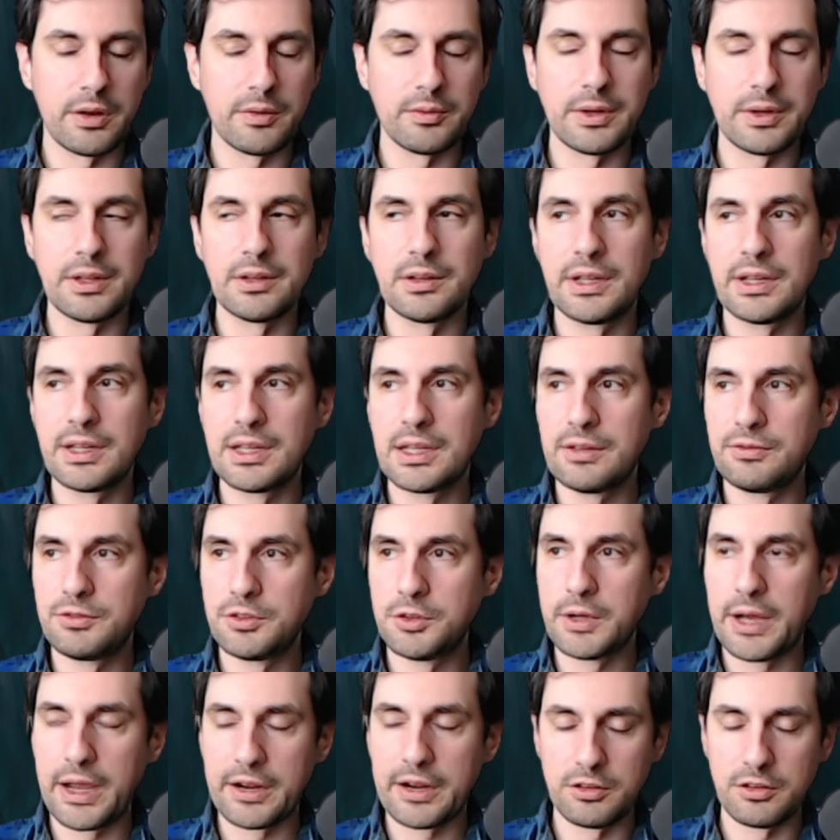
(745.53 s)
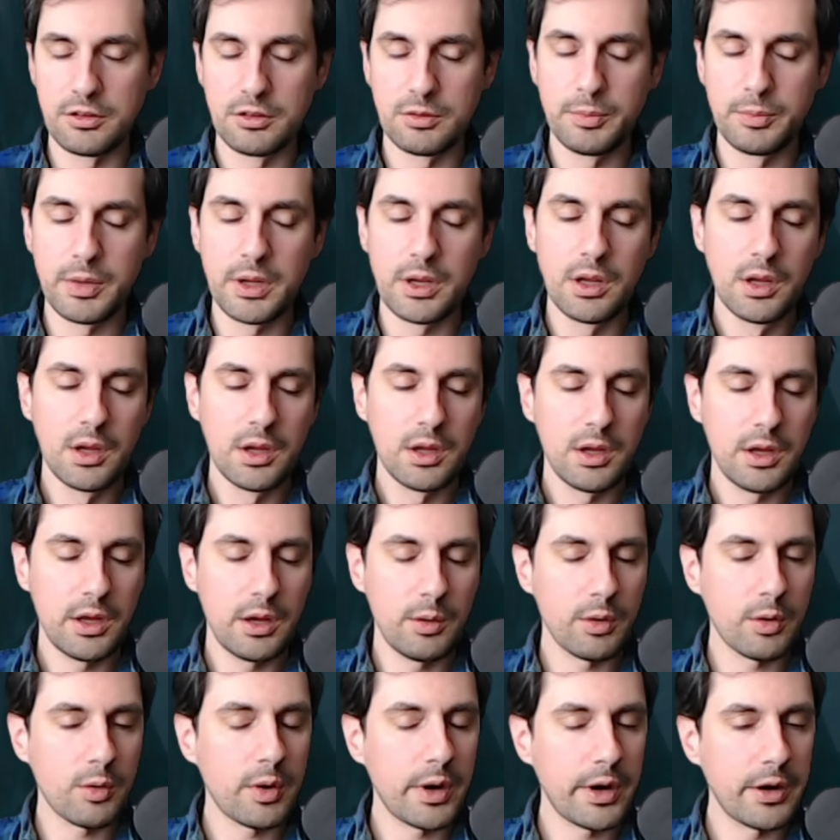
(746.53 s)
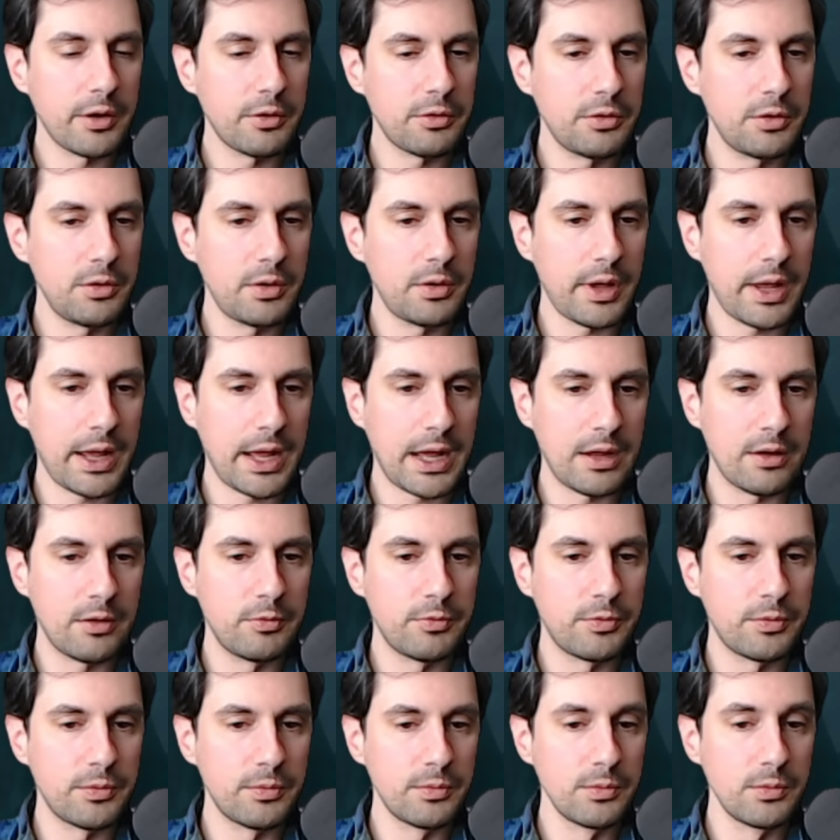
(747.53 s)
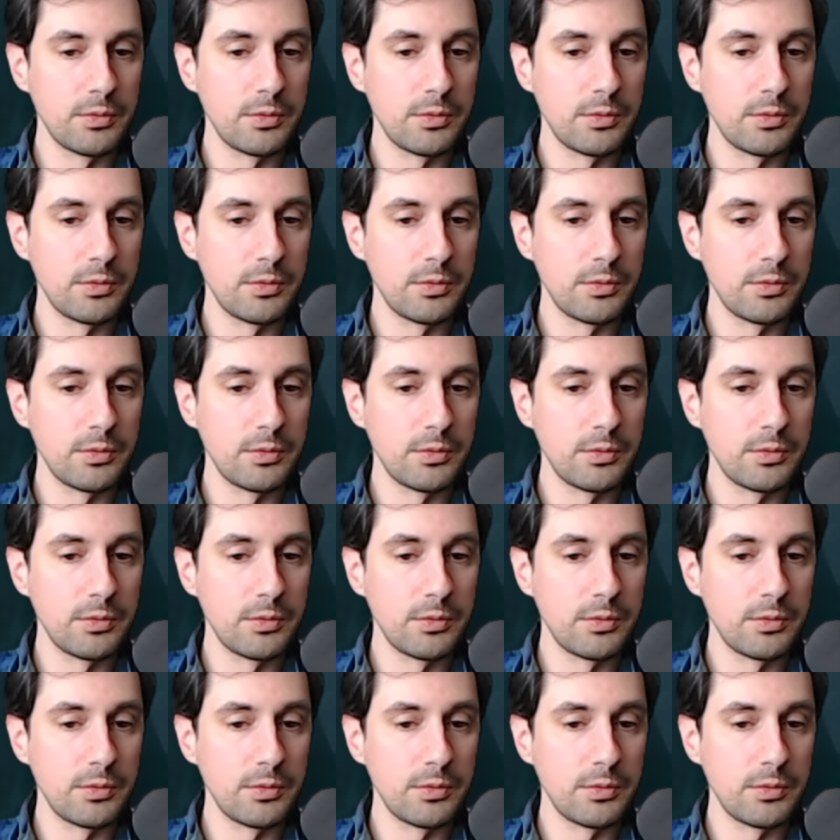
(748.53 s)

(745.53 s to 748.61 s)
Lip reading: well, it gives you actions, but it requires you to have